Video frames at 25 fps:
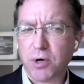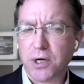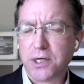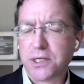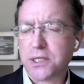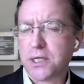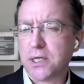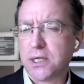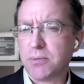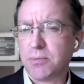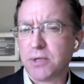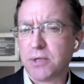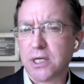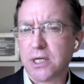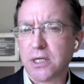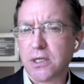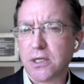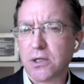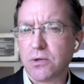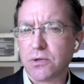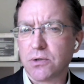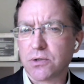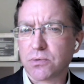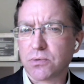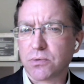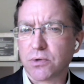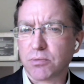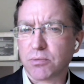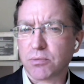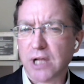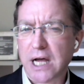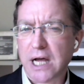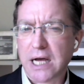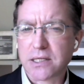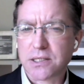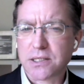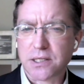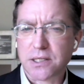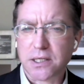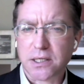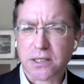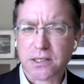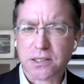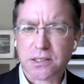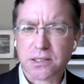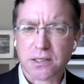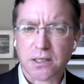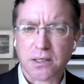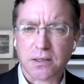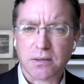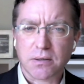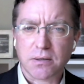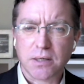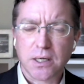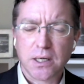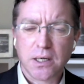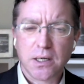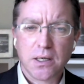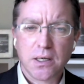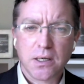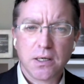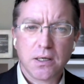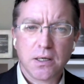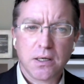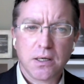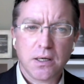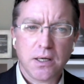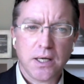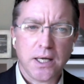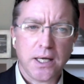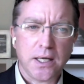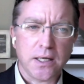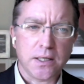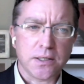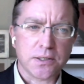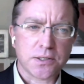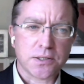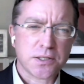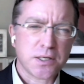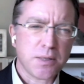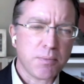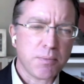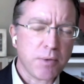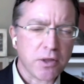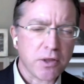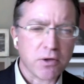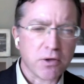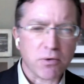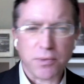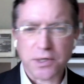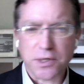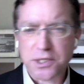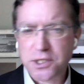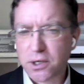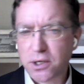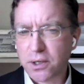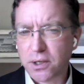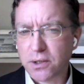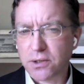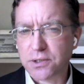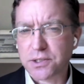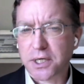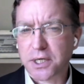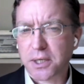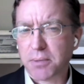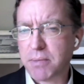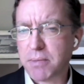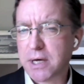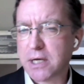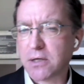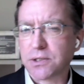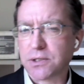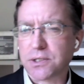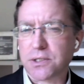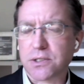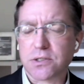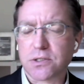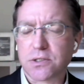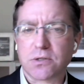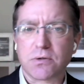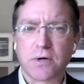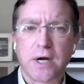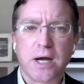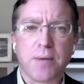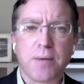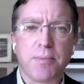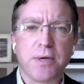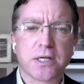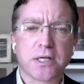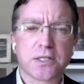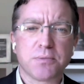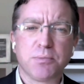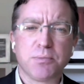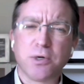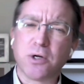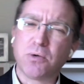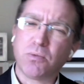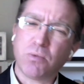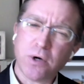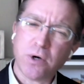printing being used with plastics and some other materials like metals and ceramics, but